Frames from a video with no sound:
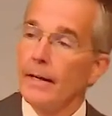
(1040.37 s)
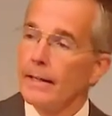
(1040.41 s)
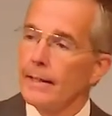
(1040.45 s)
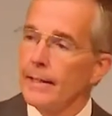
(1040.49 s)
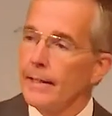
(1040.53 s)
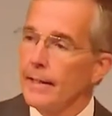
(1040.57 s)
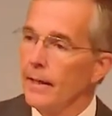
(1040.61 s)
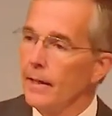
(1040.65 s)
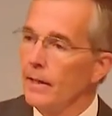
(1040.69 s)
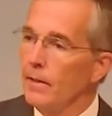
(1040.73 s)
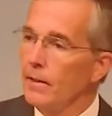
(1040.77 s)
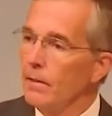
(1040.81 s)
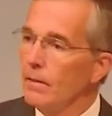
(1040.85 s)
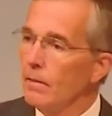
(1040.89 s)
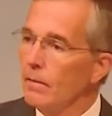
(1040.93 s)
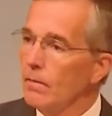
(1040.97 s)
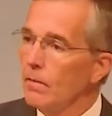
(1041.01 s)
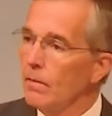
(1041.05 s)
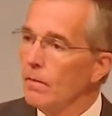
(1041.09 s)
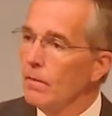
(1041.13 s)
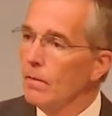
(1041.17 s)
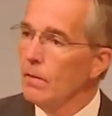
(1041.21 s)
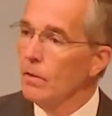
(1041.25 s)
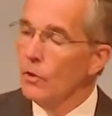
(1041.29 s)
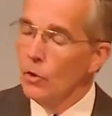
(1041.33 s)
And again,
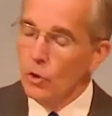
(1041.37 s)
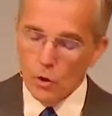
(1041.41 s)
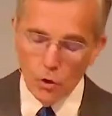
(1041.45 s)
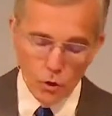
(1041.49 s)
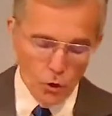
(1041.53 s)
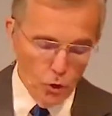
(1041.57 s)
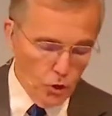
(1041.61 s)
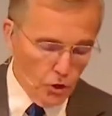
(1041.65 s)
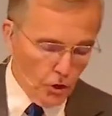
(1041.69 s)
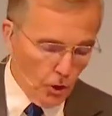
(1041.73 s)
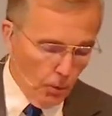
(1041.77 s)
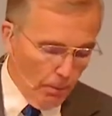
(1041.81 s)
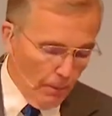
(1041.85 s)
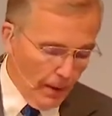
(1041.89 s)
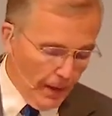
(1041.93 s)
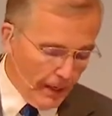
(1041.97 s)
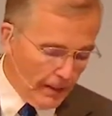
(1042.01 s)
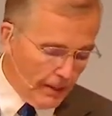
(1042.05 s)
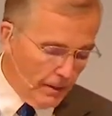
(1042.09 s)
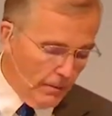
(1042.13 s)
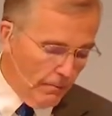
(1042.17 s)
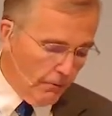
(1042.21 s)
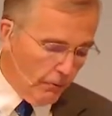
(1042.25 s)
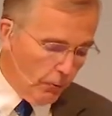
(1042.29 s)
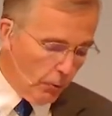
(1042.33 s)
you shall
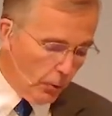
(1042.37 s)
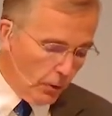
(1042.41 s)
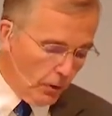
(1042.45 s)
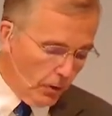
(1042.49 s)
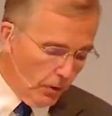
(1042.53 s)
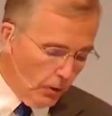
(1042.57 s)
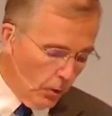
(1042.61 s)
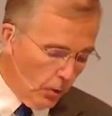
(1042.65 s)
make them for